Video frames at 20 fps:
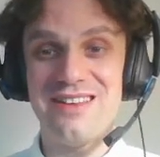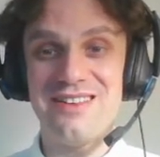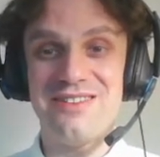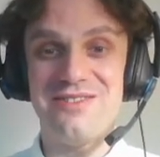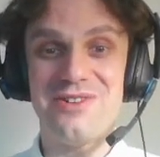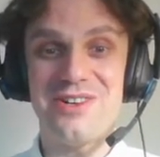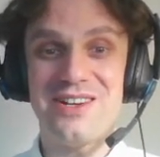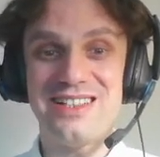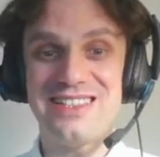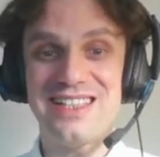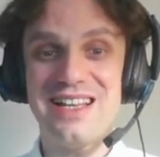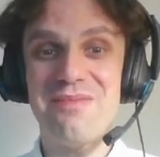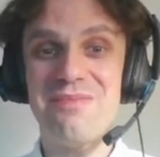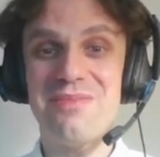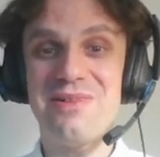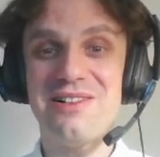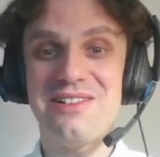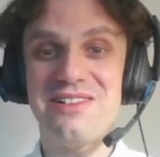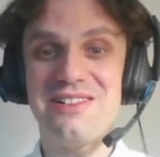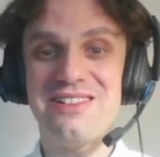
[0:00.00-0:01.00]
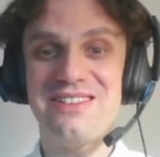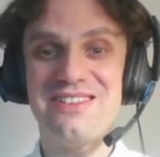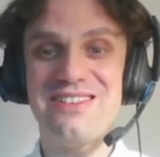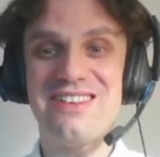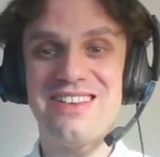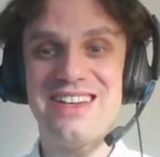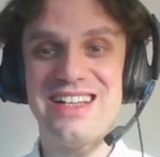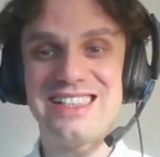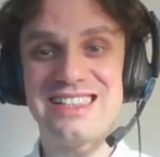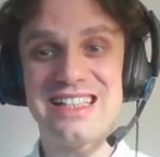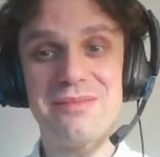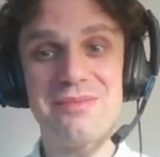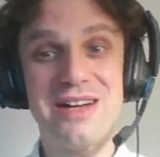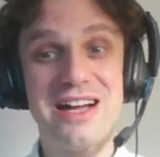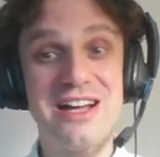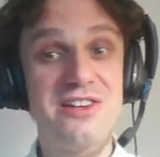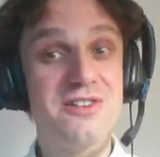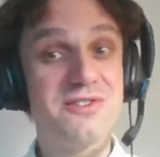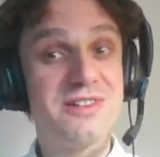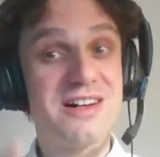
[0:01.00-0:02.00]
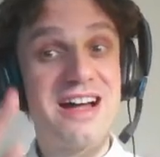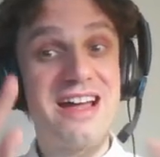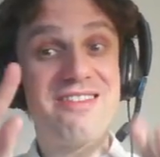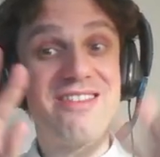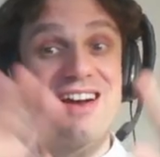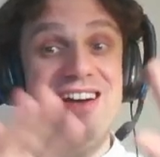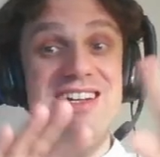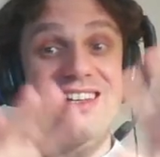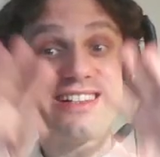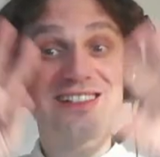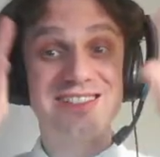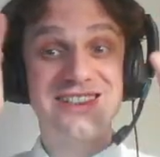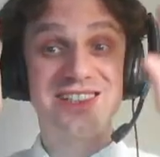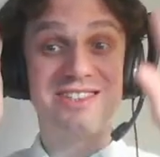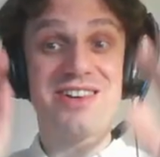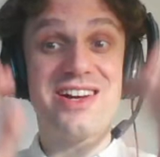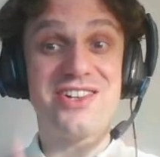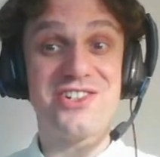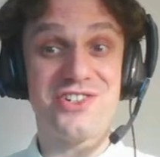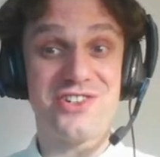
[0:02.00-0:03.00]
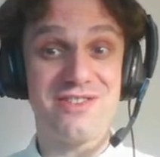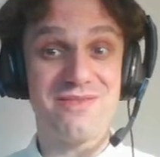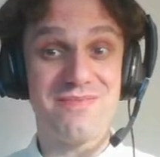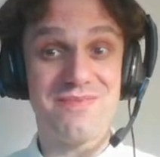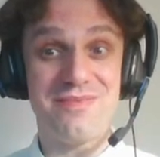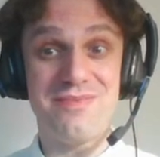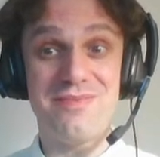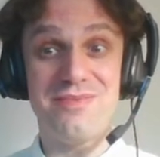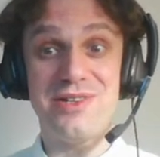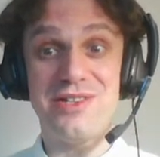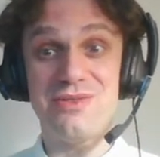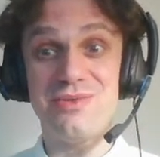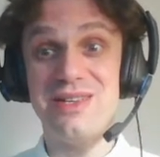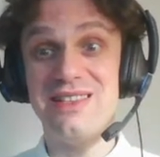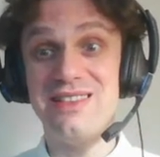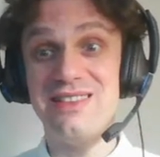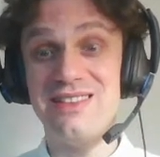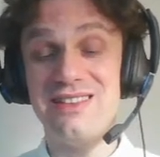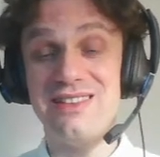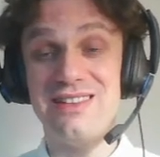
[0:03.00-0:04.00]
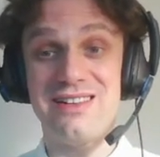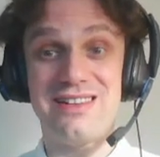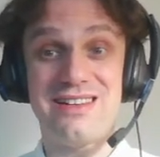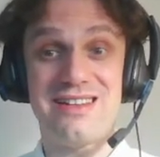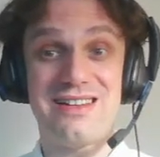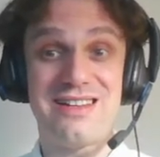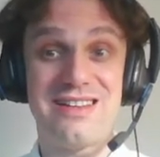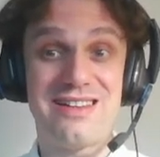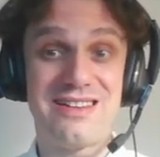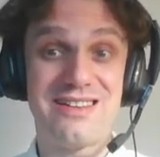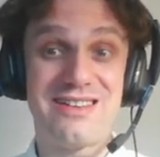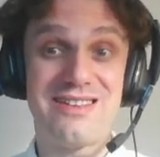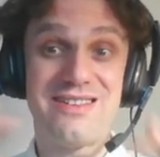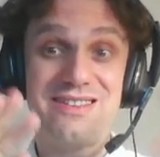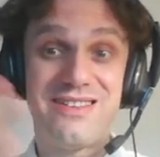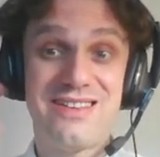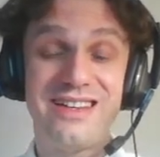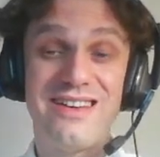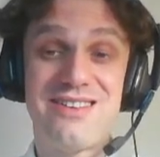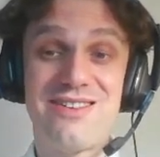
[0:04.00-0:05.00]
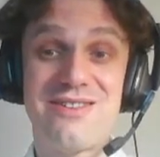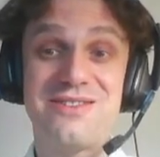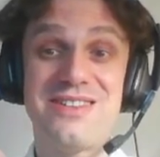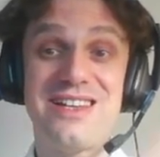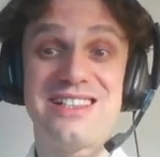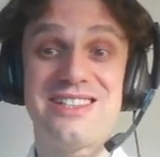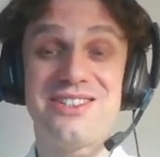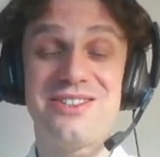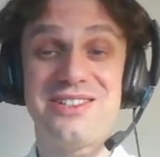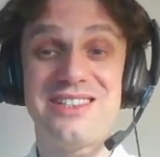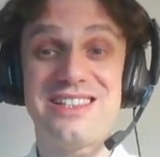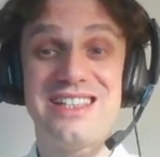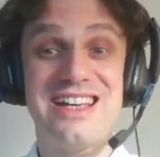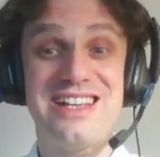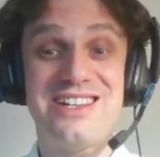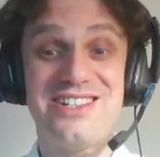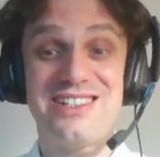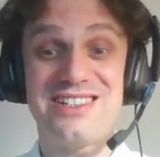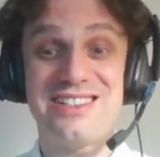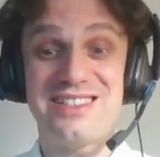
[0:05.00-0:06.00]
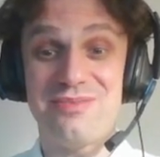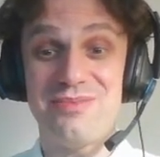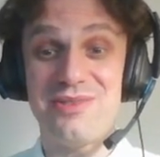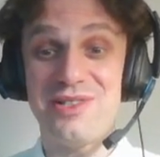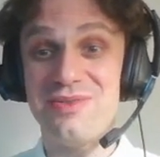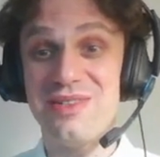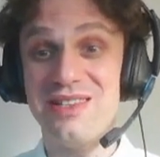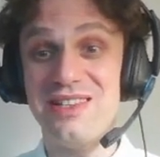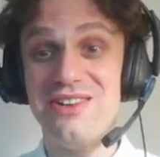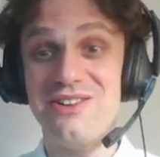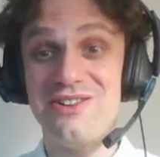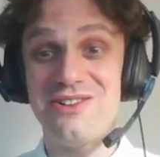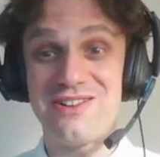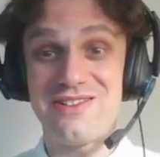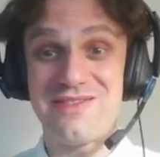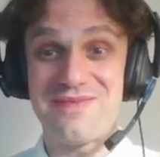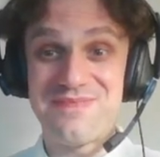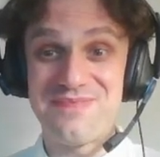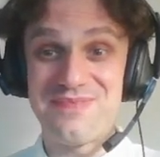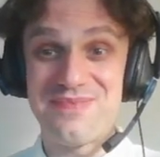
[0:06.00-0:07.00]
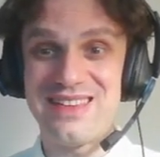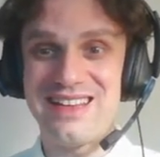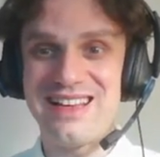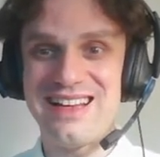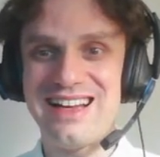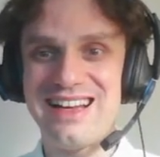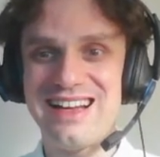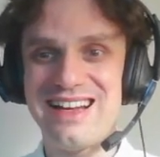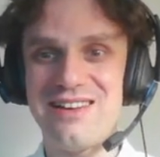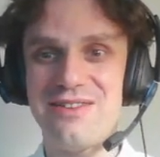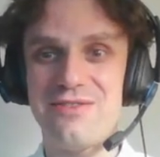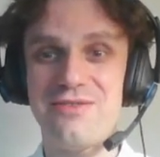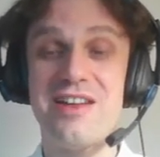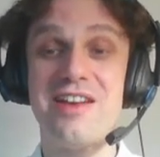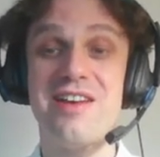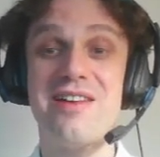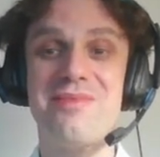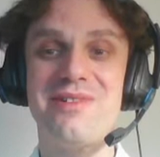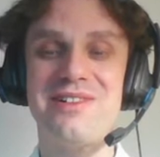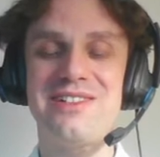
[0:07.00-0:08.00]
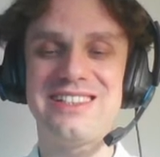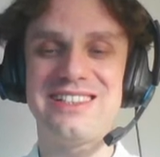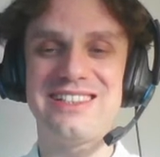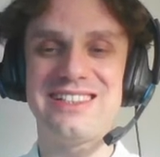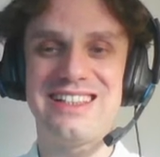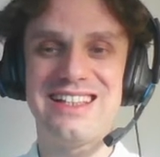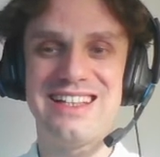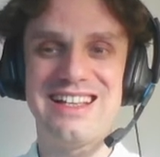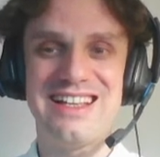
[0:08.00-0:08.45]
For example, there is some kind of hierarchical structure between of the associations between your variables.